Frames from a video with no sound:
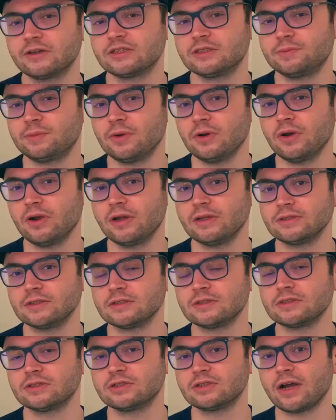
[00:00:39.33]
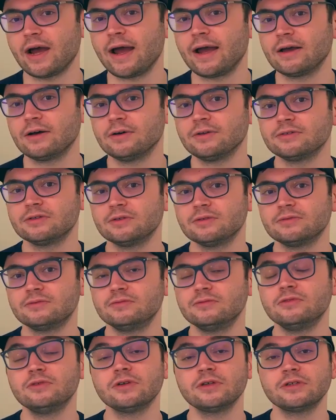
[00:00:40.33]
experience as a child to
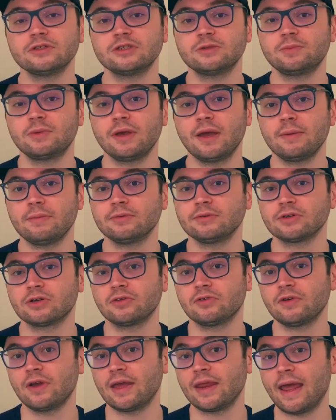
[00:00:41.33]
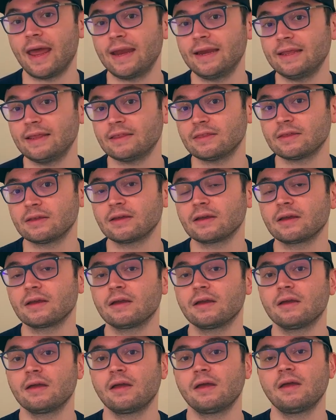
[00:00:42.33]
really just be able to create anything.
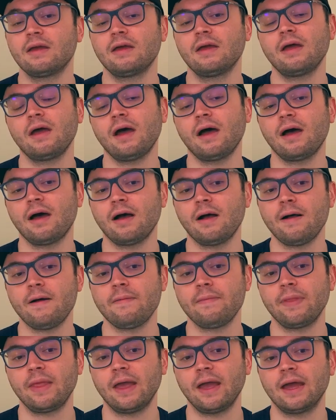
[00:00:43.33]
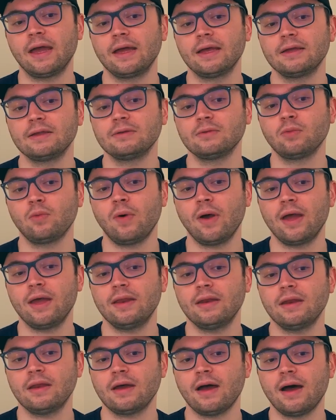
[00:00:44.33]
And
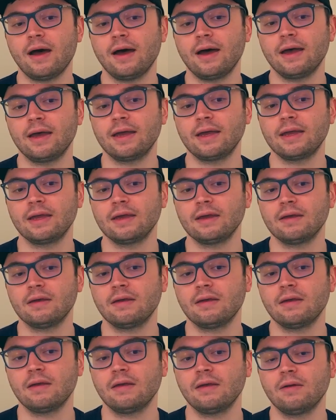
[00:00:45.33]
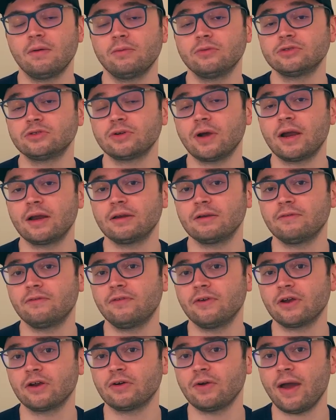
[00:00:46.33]
when I was trying to
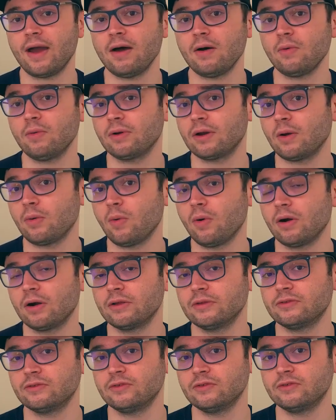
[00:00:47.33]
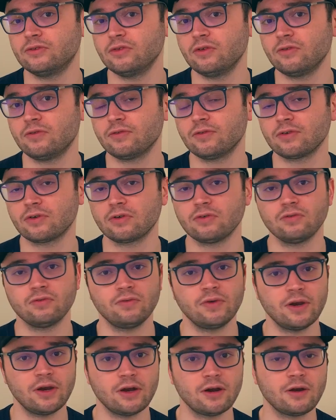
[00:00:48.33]
figure out what I wanted to do for
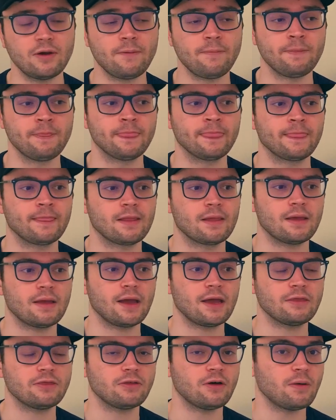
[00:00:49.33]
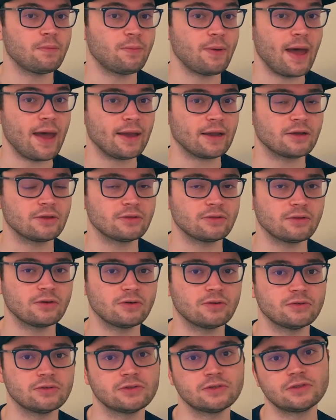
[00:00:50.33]
career, I thought back at
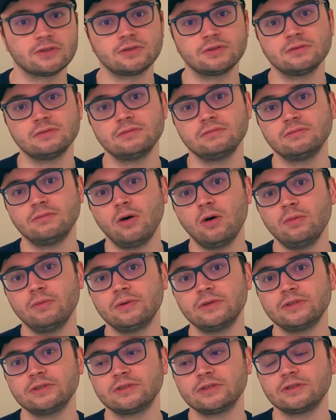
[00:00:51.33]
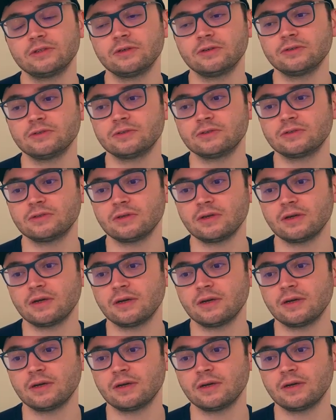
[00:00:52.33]
those moments and those